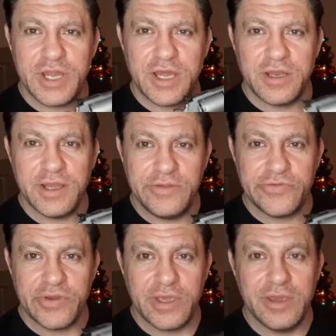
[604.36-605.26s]
dot night
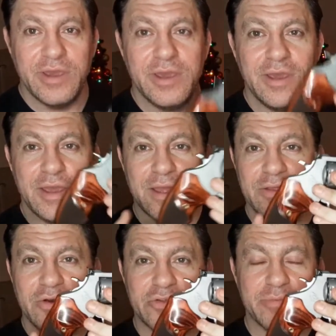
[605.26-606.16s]
sight and
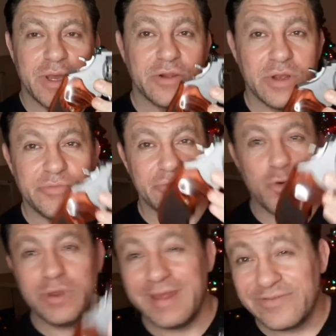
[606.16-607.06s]
the Altamont grips,
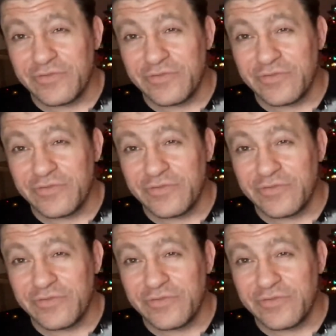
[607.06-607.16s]
boy, that's a